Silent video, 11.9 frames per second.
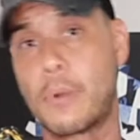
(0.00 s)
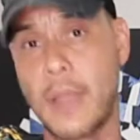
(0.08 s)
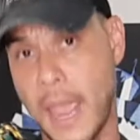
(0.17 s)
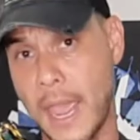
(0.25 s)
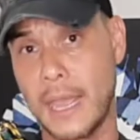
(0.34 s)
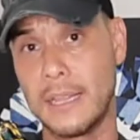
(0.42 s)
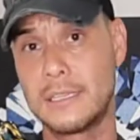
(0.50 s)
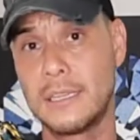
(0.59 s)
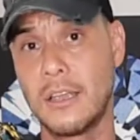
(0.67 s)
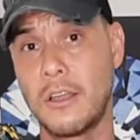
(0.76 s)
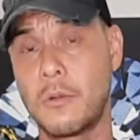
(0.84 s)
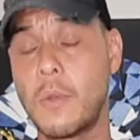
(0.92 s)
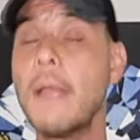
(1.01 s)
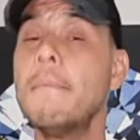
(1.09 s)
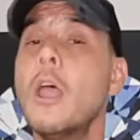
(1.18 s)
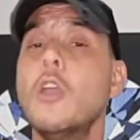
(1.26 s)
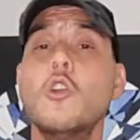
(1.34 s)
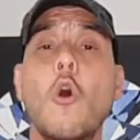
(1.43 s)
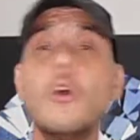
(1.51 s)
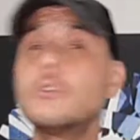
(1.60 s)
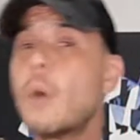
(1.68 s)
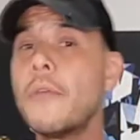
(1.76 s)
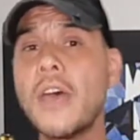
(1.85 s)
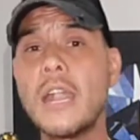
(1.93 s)
hands, right? You always
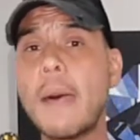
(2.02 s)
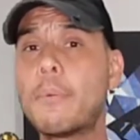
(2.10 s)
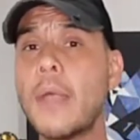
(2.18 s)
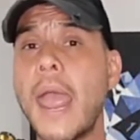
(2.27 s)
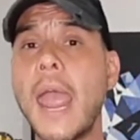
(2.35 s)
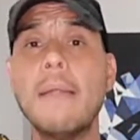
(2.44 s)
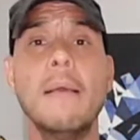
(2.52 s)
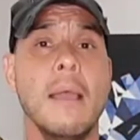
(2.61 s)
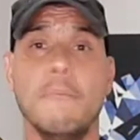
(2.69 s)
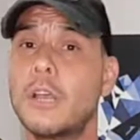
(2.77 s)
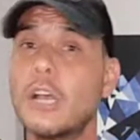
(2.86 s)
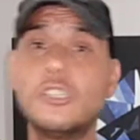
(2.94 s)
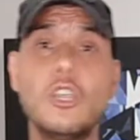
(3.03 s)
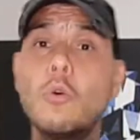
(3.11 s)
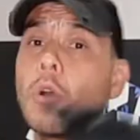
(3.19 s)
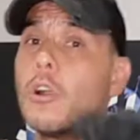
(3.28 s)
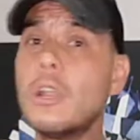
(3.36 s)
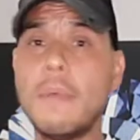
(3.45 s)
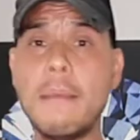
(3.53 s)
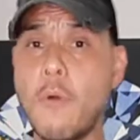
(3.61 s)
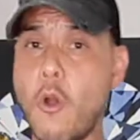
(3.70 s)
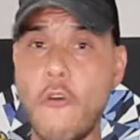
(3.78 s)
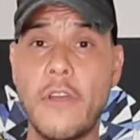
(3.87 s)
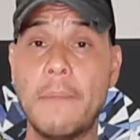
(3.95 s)
want that upper hand because you're gonna be
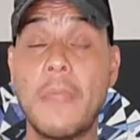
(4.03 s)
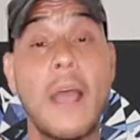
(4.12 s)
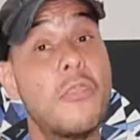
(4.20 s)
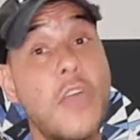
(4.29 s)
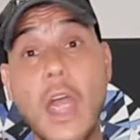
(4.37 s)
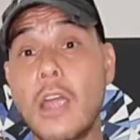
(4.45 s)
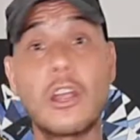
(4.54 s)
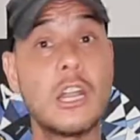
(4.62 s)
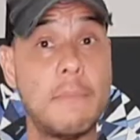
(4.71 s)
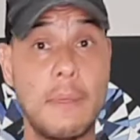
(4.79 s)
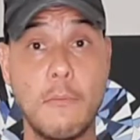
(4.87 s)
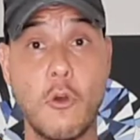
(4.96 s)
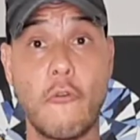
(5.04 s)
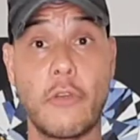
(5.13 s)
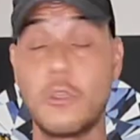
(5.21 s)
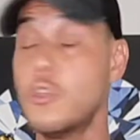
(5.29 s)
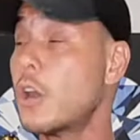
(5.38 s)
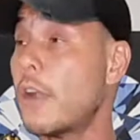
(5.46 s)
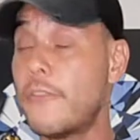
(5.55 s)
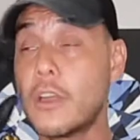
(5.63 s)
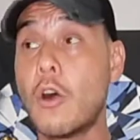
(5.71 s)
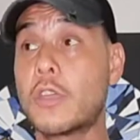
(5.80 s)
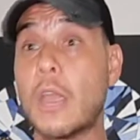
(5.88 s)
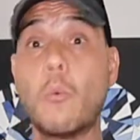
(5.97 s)
moving. They're gonna be moving. You gotta figure
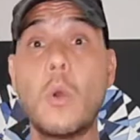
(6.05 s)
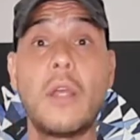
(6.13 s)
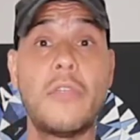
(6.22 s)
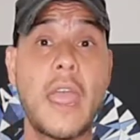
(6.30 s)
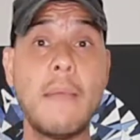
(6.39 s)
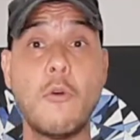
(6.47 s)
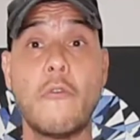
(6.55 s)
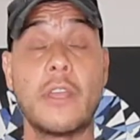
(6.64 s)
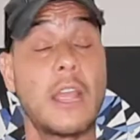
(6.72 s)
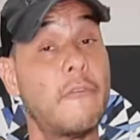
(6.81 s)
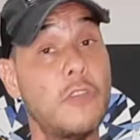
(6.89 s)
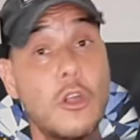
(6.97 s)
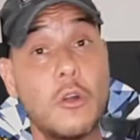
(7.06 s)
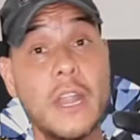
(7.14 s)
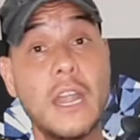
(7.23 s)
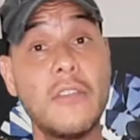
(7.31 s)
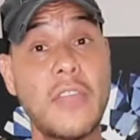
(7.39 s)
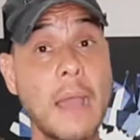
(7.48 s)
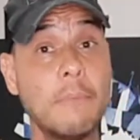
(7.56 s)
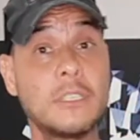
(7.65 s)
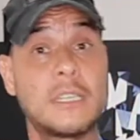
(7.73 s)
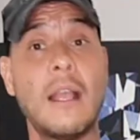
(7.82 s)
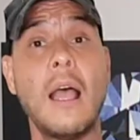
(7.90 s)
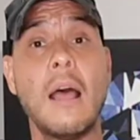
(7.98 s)
out, okay, where are they moving? If you don't hear them
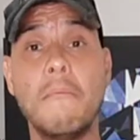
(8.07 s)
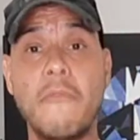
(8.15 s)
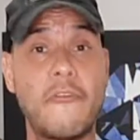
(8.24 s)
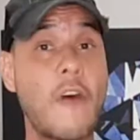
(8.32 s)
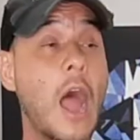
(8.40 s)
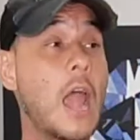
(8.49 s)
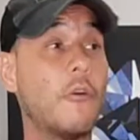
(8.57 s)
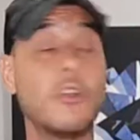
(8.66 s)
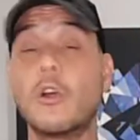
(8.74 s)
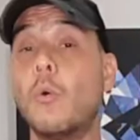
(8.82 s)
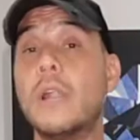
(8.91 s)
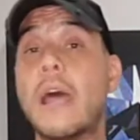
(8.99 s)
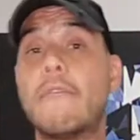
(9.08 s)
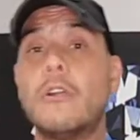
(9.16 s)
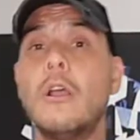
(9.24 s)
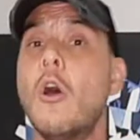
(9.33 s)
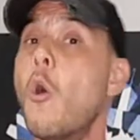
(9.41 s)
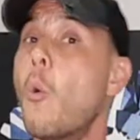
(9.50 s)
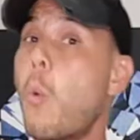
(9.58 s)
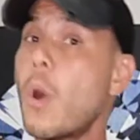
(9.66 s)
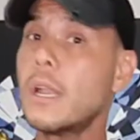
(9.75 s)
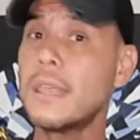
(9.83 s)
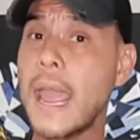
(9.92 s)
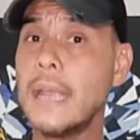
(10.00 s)
firing or whatever, what
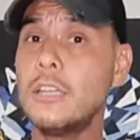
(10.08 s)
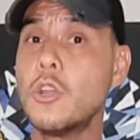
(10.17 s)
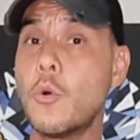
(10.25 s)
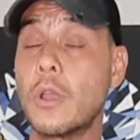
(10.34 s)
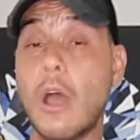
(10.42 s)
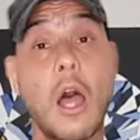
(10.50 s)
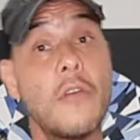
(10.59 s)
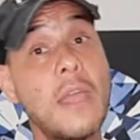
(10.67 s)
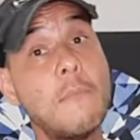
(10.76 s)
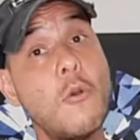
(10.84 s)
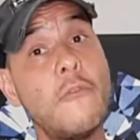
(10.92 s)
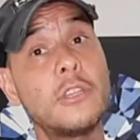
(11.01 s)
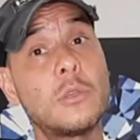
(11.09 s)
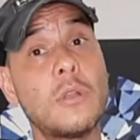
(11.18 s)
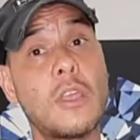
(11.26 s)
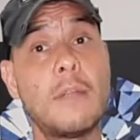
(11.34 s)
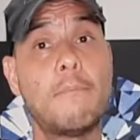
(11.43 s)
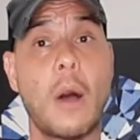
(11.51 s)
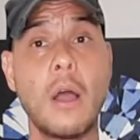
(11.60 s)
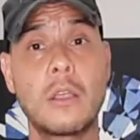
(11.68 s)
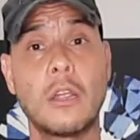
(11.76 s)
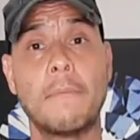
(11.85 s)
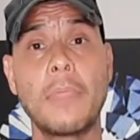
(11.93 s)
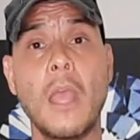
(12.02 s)
are they doing? Are they moving to another
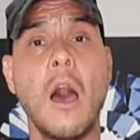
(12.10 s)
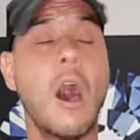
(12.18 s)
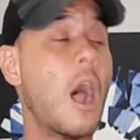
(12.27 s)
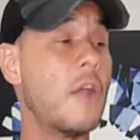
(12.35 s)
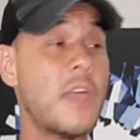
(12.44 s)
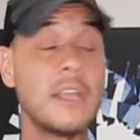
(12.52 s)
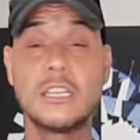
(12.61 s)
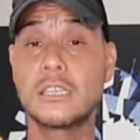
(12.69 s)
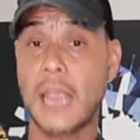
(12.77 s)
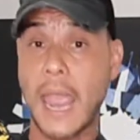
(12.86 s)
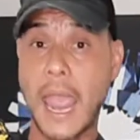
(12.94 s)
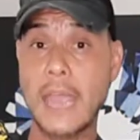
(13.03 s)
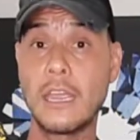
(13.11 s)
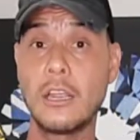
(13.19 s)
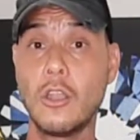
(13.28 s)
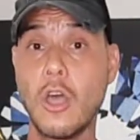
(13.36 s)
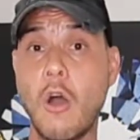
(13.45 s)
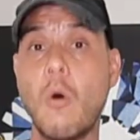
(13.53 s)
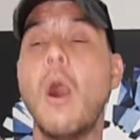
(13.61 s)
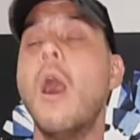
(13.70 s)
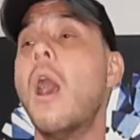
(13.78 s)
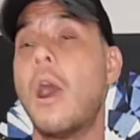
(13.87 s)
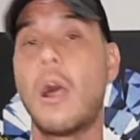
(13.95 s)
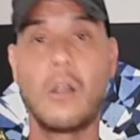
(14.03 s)
bunker? Are they just hanging low?
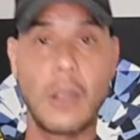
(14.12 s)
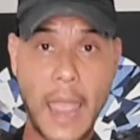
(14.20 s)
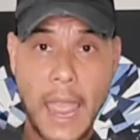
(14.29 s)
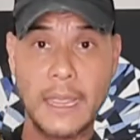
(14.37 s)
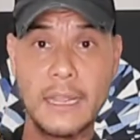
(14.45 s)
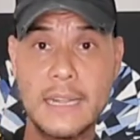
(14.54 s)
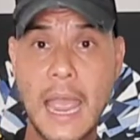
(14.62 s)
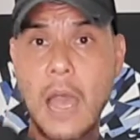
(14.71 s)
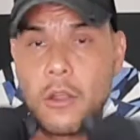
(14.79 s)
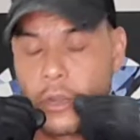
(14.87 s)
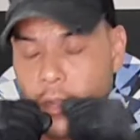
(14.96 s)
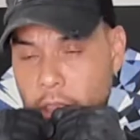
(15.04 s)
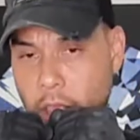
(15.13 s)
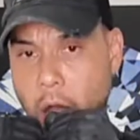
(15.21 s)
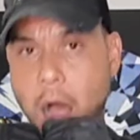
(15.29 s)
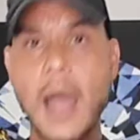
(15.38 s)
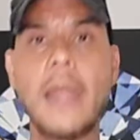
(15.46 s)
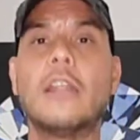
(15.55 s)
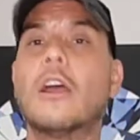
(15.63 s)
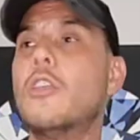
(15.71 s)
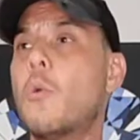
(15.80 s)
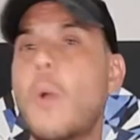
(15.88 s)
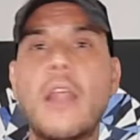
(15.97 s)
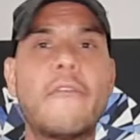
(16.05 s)
Or hanging down? Or are they hiding? Are they
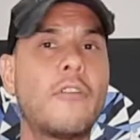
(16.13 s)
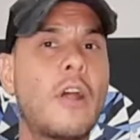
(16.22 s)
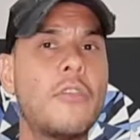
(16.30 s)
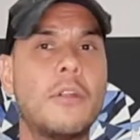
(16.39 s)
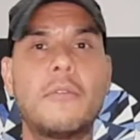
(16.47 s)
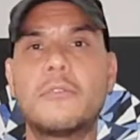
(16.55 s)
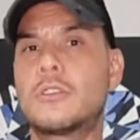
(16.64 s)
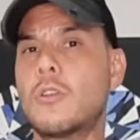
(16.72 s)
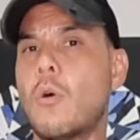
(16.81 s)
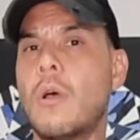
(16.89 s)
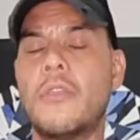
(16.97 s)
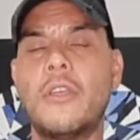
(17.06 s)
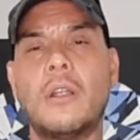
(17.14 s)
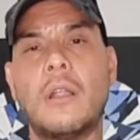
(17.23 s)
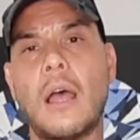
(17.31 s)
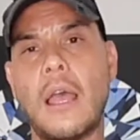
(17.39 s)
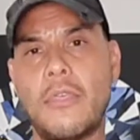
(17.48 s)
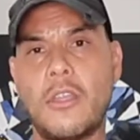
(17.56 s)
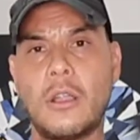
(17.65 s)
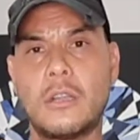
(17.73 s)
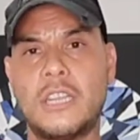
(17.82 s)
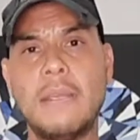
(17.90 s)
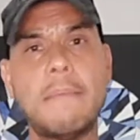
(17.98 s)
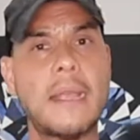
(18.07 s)
waiting for their
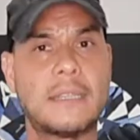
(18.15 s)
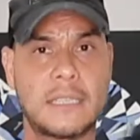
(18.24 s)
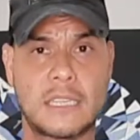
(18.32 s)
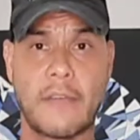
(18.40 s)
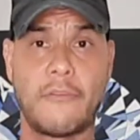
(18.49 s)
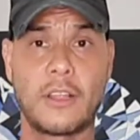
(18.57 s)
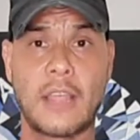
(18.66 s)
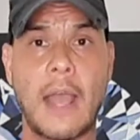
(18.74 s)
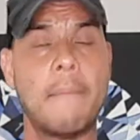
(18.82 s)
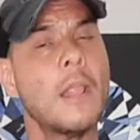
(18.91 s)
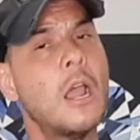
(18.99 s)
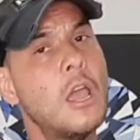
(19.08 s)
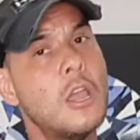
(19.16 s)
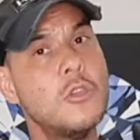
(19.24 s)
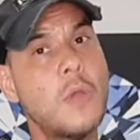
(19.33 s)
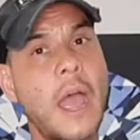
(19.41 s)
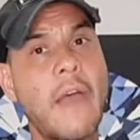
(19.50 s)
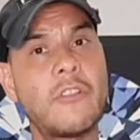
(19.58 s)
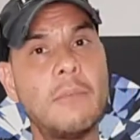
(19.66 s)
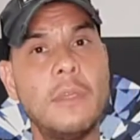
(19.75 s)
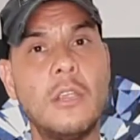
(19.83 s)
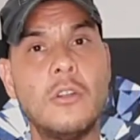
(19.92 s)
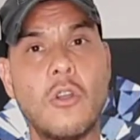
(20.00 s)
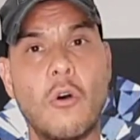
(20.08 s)
teammates and stuff like that? You have to
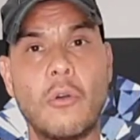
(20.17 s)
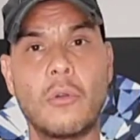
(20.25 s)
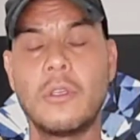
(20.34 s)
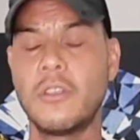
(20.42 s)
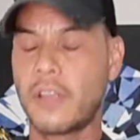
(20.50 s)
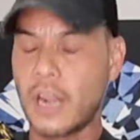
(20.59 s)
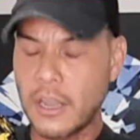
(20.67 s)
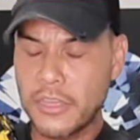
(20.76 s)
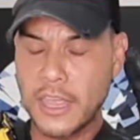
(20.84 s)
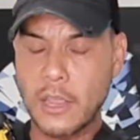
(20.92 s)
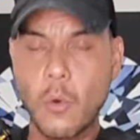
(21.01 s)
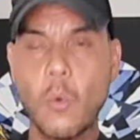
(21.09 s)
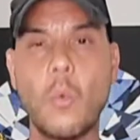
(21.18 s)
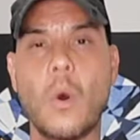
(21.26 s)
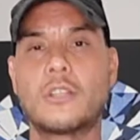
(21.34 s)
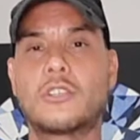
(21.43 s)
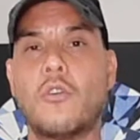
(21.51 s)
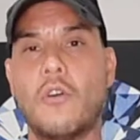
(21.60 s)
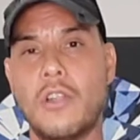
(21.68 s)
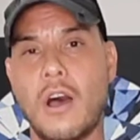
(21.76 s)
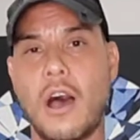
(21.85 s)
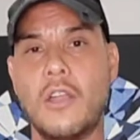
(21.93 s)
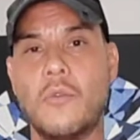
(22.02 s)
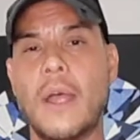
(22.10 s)
be knowing, you got to think what's going
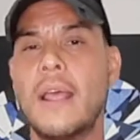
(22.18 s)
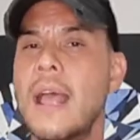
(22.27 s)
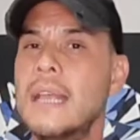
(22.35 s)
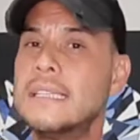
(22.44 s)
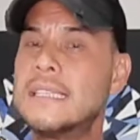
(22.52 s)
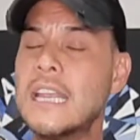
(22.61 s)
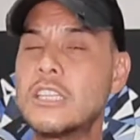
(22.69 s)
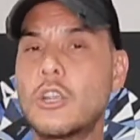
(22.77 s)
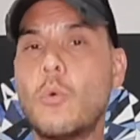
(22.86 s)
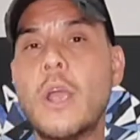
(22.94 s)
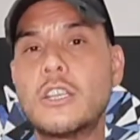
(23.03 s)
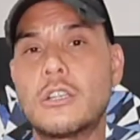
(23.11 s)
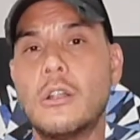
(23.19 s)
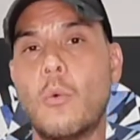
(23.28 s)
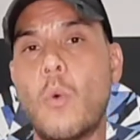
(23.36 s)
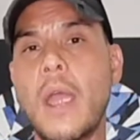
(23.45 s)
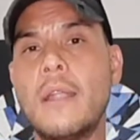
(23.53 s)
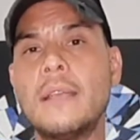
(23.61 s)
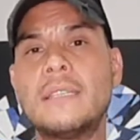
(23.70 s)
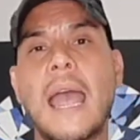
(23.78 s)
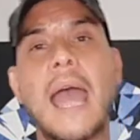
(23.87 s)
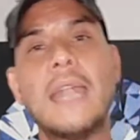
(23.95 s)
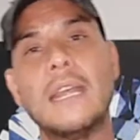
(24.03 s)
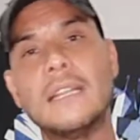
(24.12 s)
on, right? Situational awareness
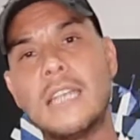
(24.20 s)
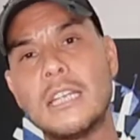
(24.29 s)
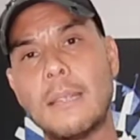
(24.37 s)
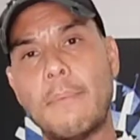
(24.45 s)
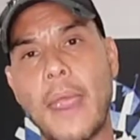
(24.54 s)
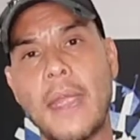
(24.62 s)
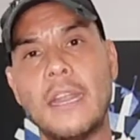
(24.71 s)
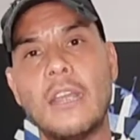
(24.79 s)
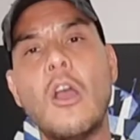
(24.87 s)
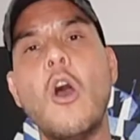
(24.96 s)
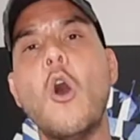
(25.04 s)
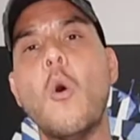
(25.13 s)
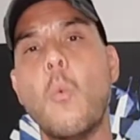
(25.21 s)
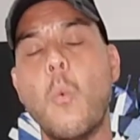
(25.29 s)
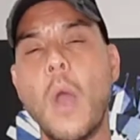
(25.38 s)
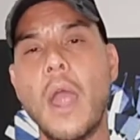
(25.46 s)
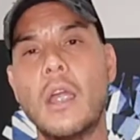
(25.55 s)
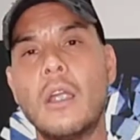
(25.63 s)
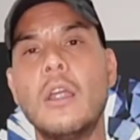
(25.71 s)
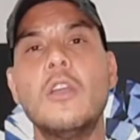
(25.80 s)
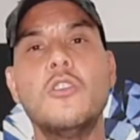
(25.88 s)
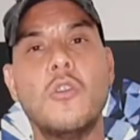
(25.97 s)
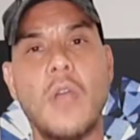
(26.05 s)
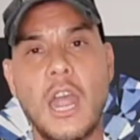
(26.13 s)
and anticipating where
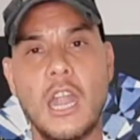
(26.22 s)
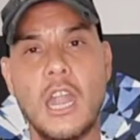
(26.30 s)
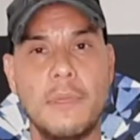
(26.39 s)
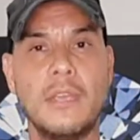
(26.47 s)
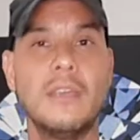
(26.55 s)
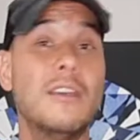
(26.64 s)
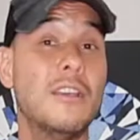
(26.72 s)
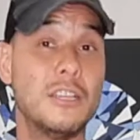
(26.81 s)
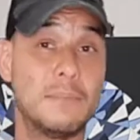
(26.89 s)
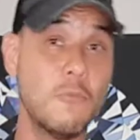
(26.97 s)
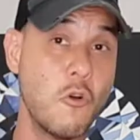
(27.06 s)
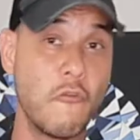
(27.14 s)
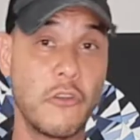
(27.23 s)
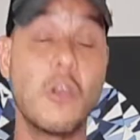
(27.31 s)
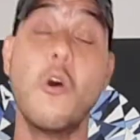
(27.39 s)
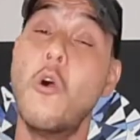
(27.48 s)
your enemy is moving.